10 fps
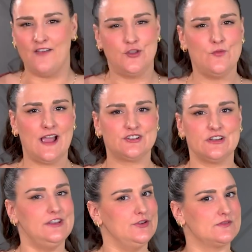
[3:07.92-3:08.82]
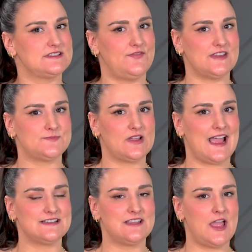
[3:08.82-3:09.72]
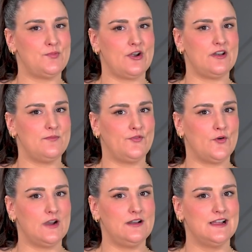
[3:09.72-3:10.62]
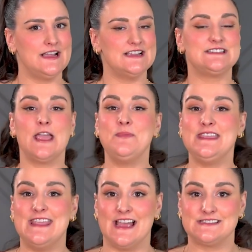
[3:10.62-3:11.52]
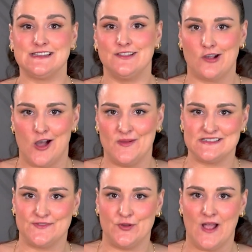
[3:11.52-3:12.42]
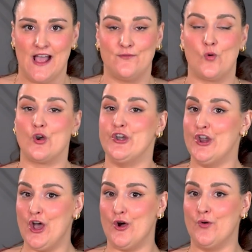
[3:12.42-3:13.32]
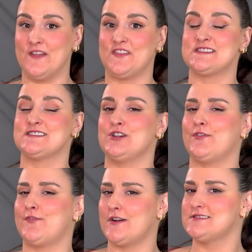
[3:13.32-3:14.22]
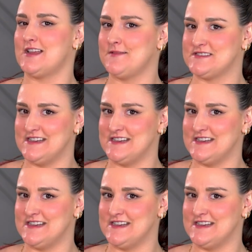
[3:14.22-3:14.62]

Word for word: Have you actually used the Facebook ads library before? Type yes in the comments if you have, or no if this is your first time